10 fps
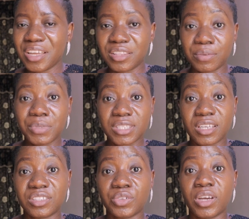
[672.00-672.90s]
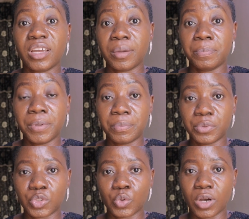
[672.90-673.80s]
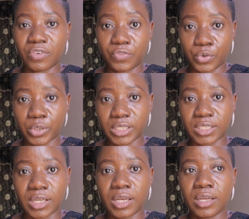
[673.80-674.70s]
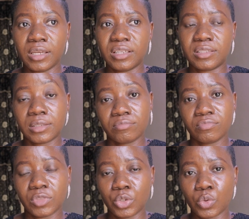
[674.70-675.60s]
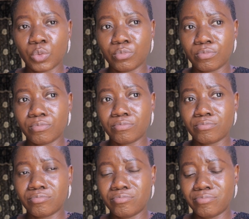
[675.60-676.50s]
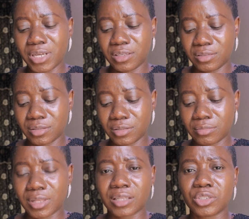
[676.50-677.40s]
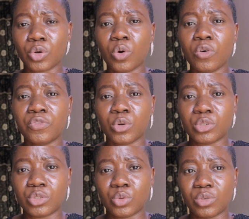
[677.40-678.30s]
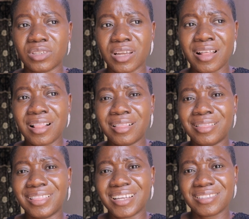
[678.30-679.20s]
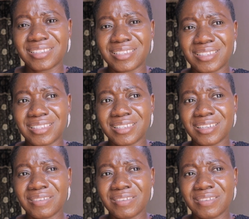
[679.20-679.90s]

the mistakes you can help people to avoid. It's you know makes that your comfort zone less